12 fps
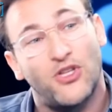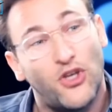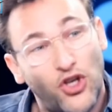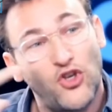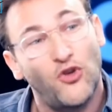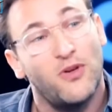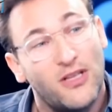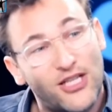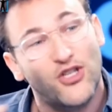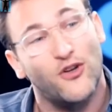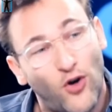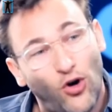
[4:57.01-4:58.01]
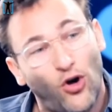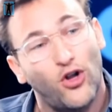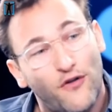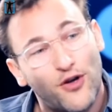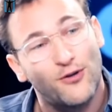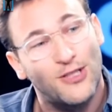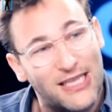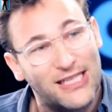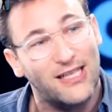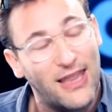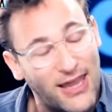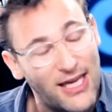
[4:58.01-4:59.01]
It was the accumulation of all of
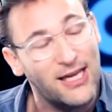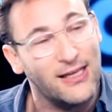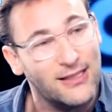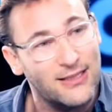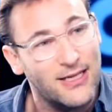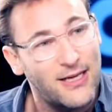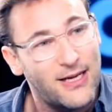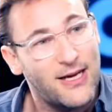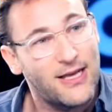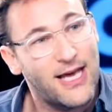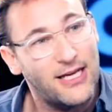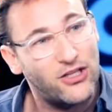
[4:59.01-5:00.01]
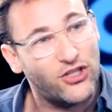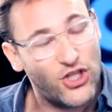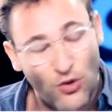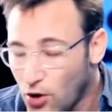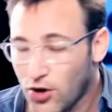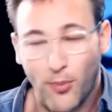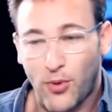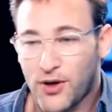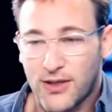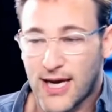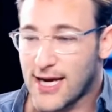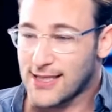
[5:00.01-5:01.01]
those little things she woke
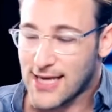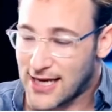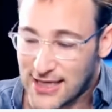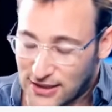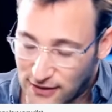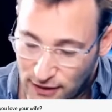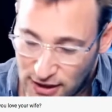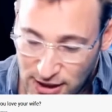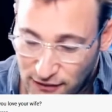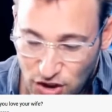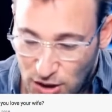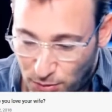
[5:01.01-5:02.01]
up one day and as